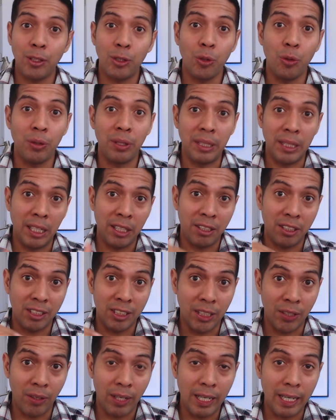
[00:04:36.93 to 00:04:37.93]
don't
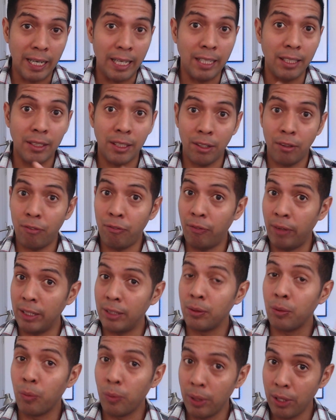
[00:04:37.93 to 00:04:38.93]
necessarily
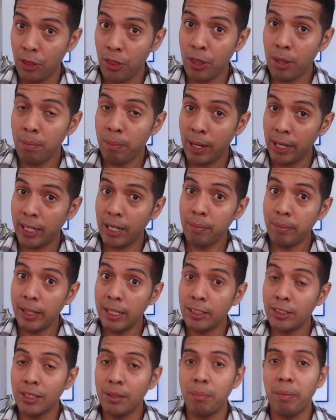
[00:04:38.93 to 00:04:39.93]
interface with my game
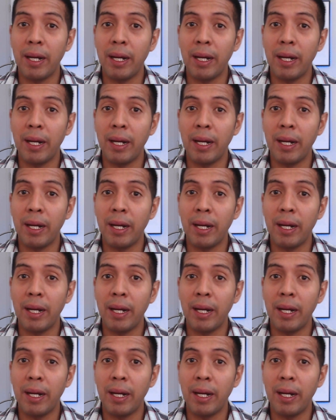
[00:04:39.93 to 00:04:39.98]
engine,